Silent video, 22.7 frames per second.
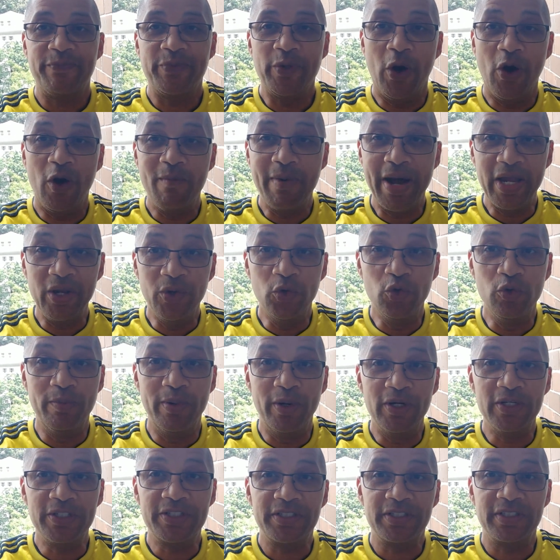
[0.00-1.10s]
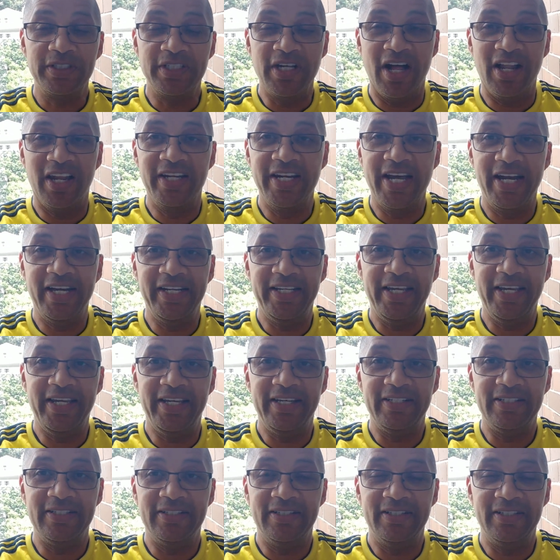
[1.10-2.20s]
all my Ubers, $1.98,
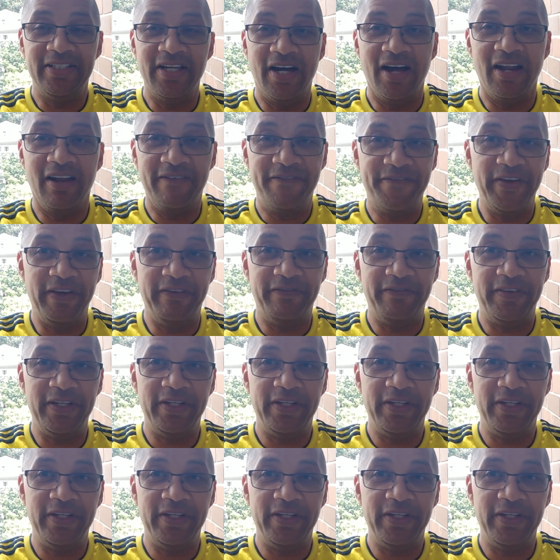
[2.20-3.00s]
$1.50,